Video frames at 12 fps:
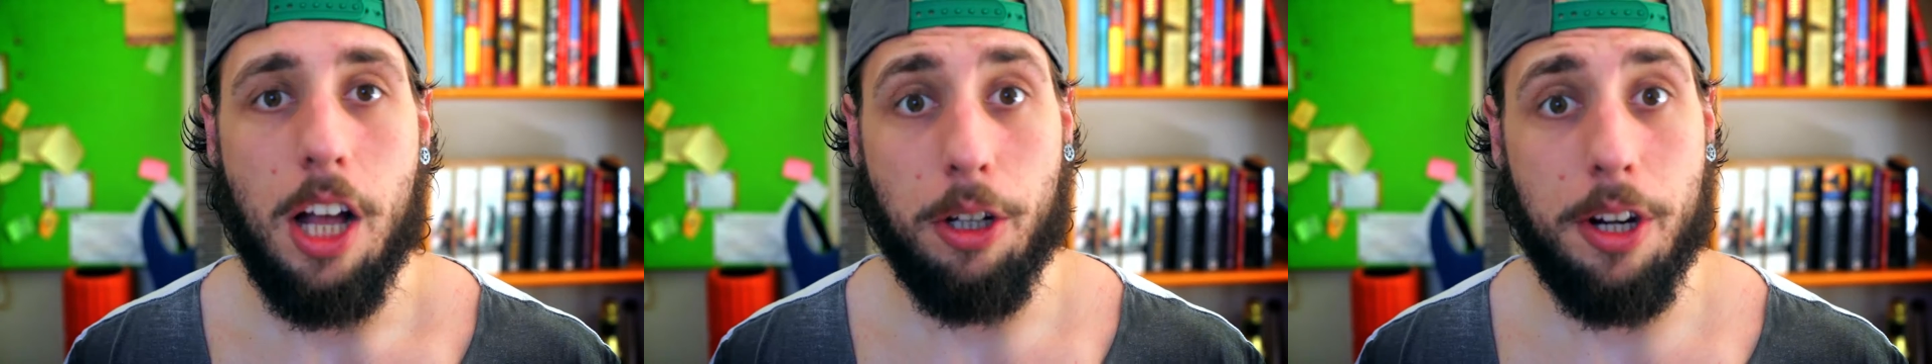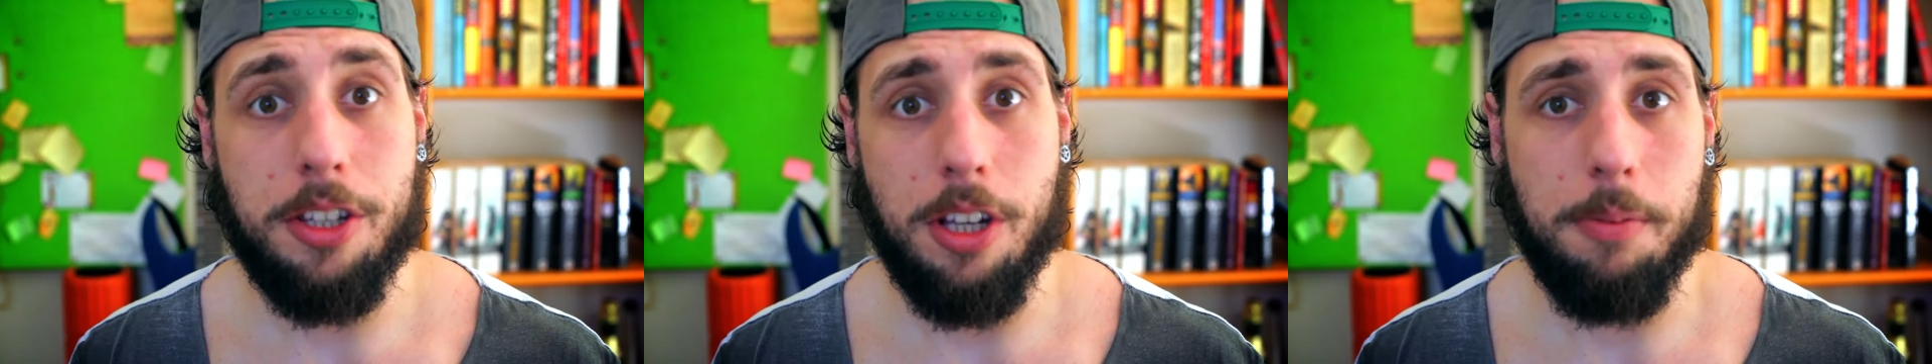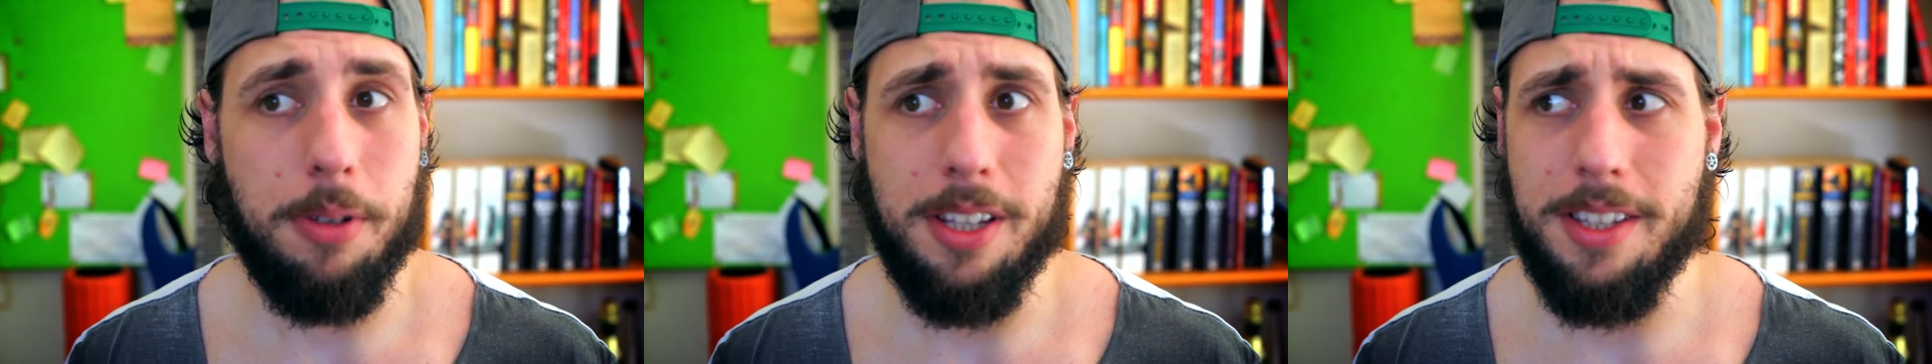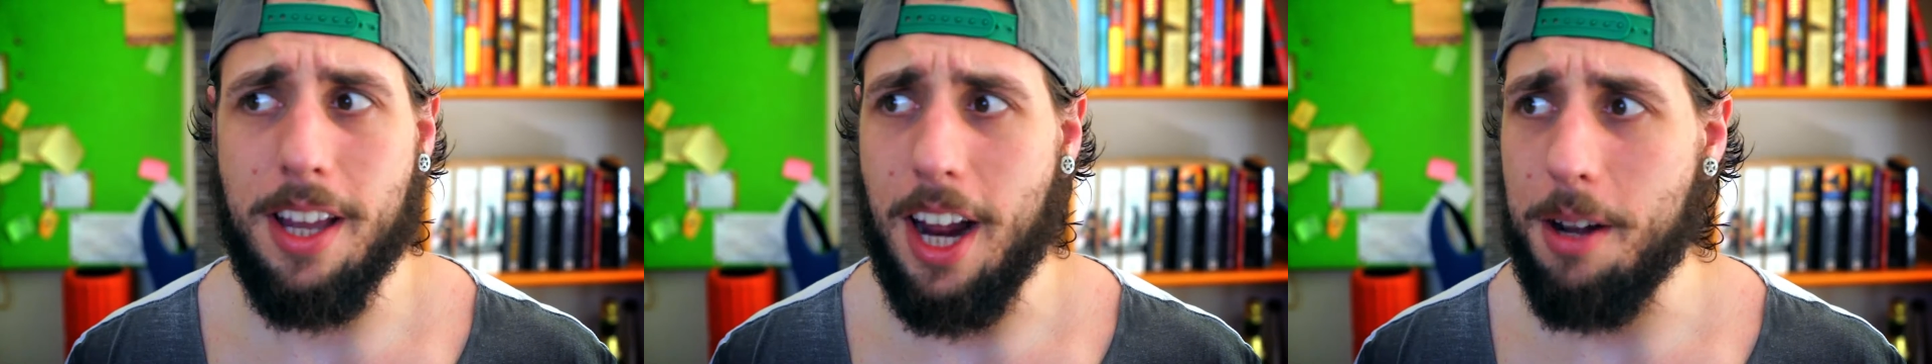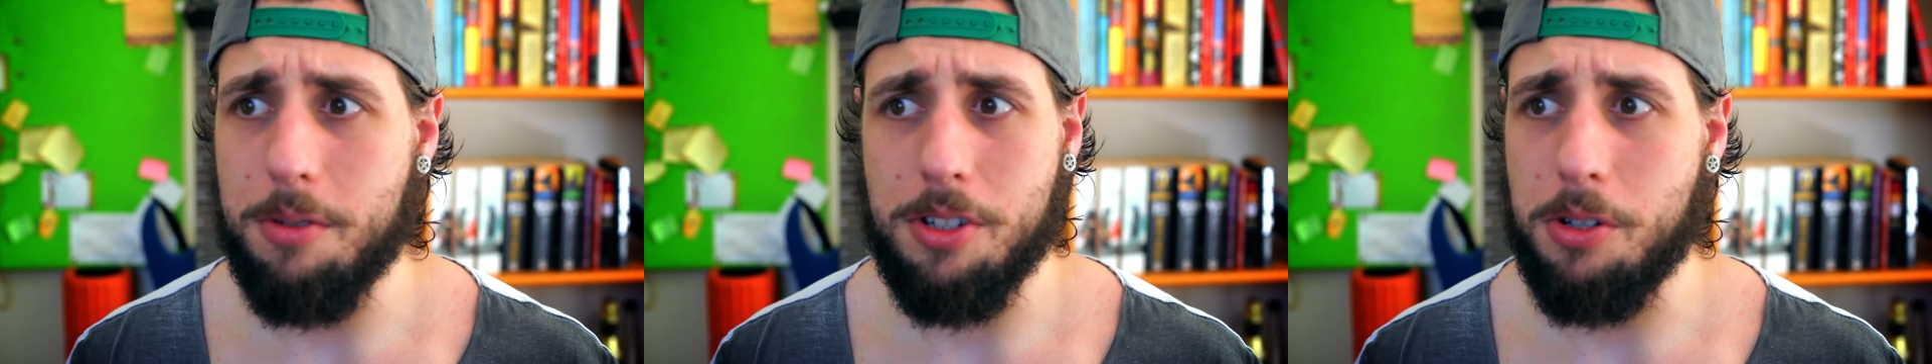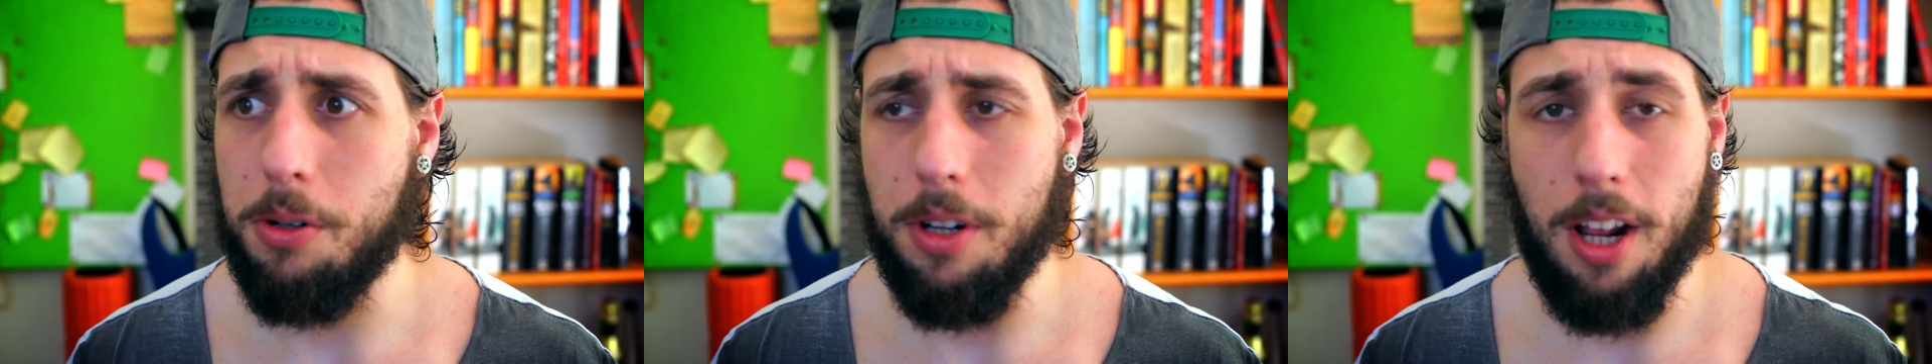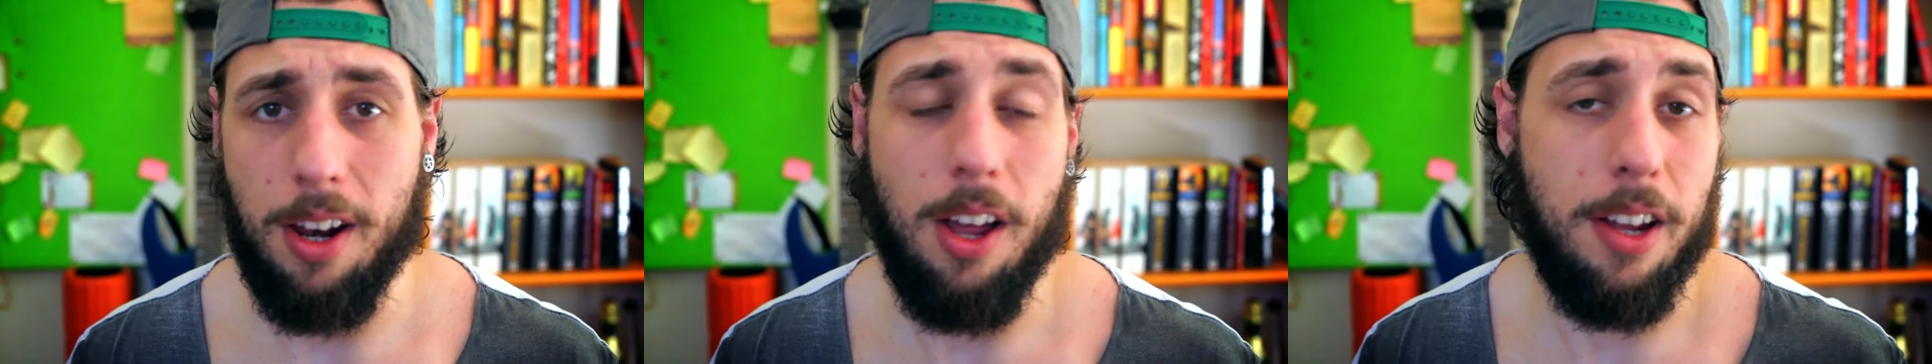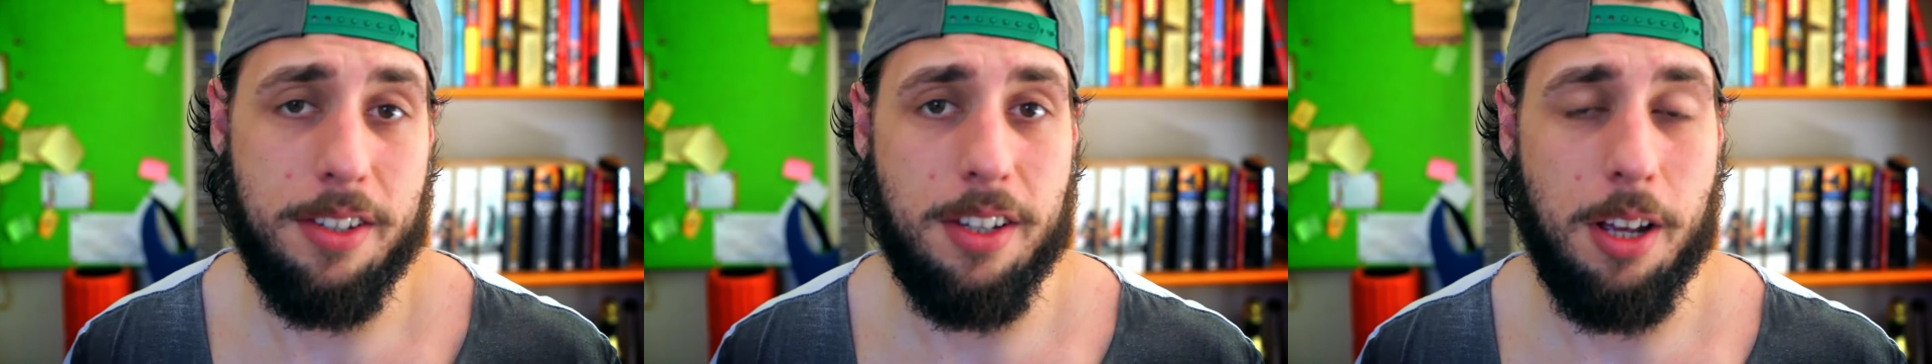A good example is that I was taught a
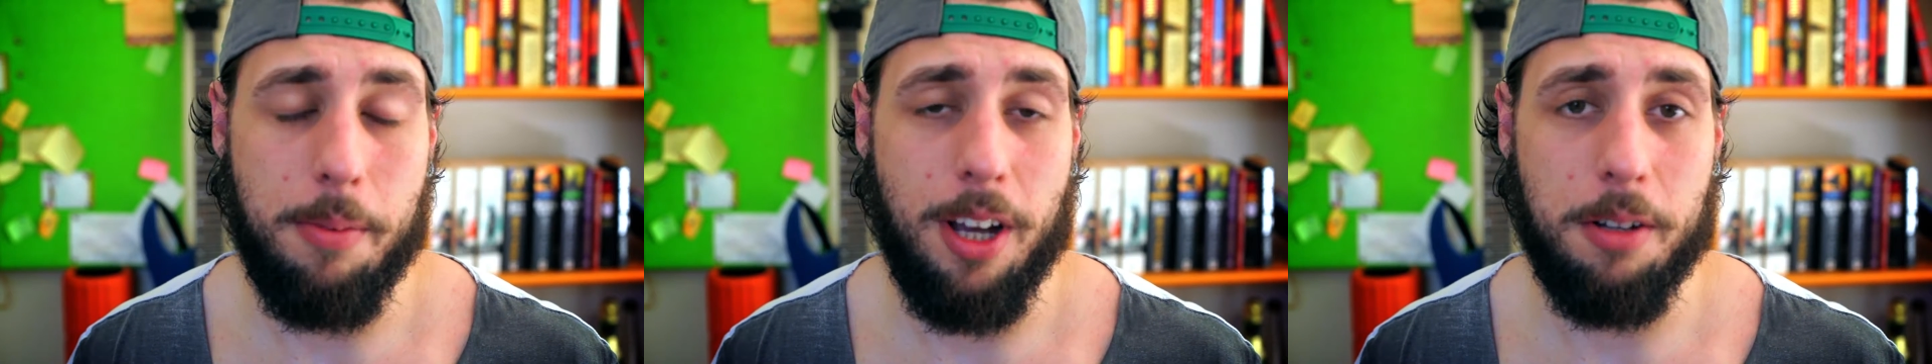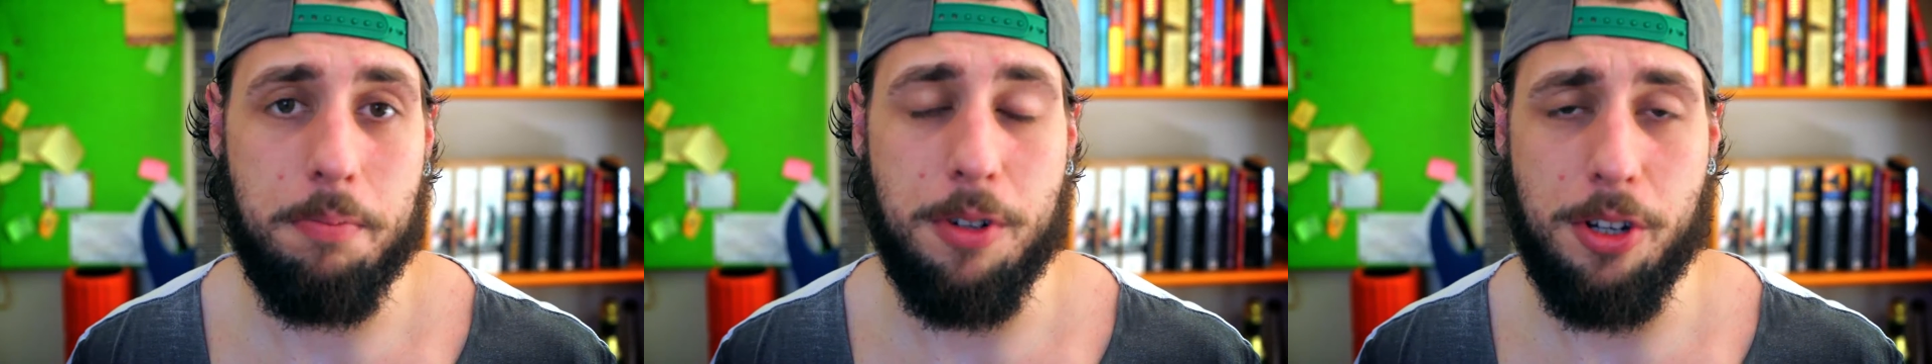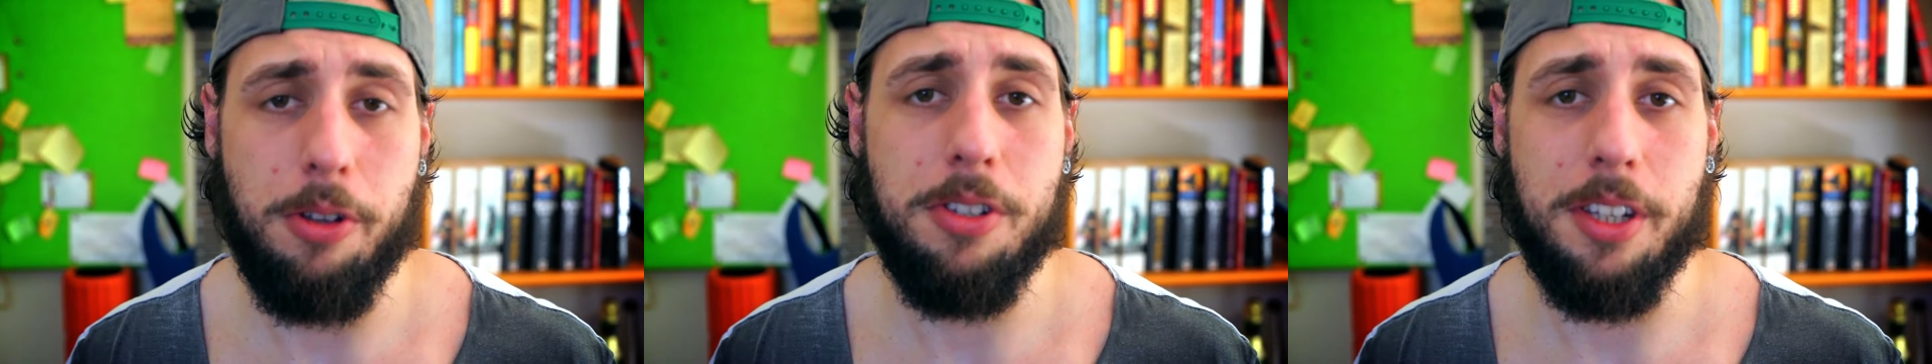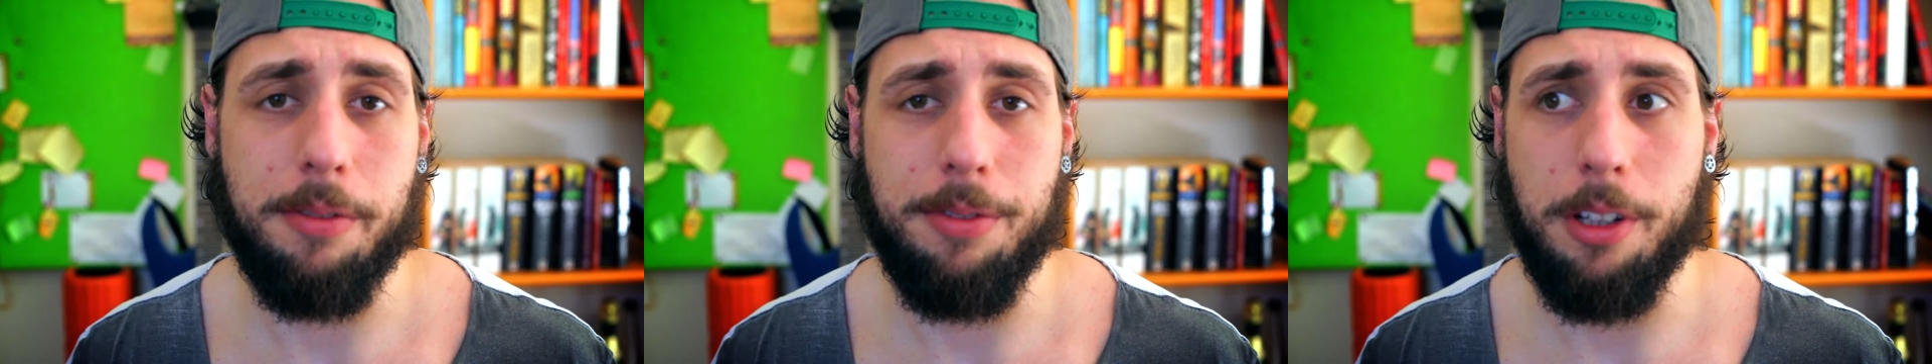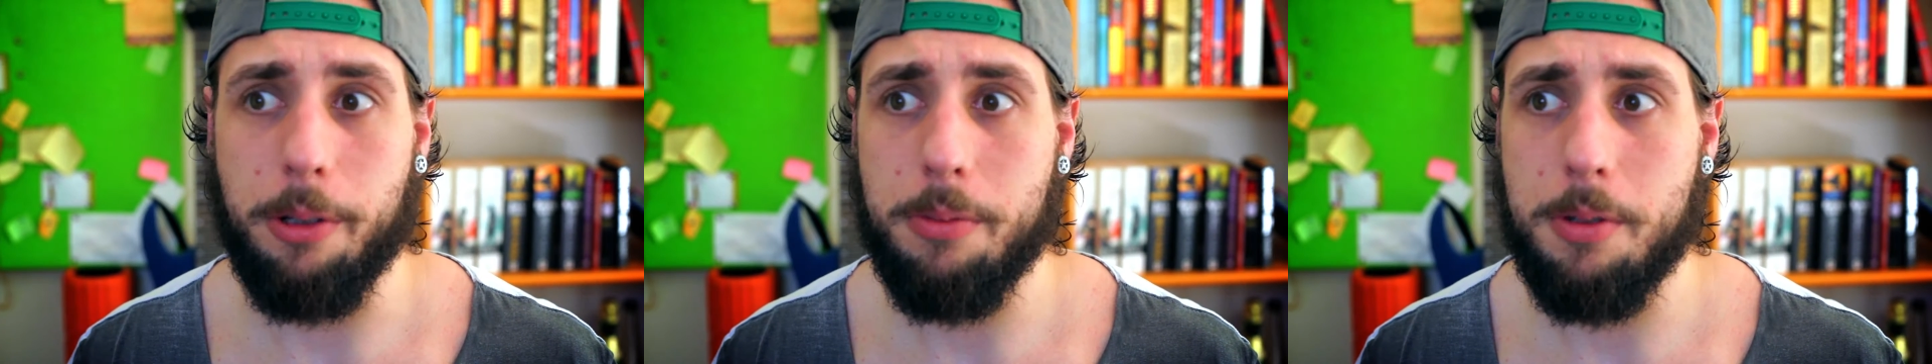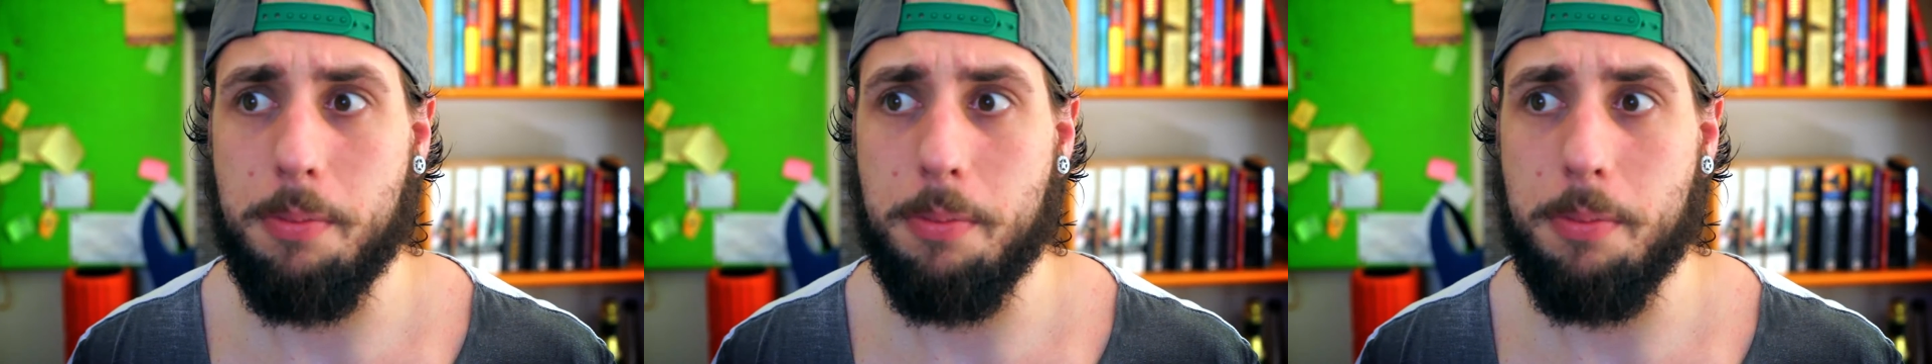lot about producing films,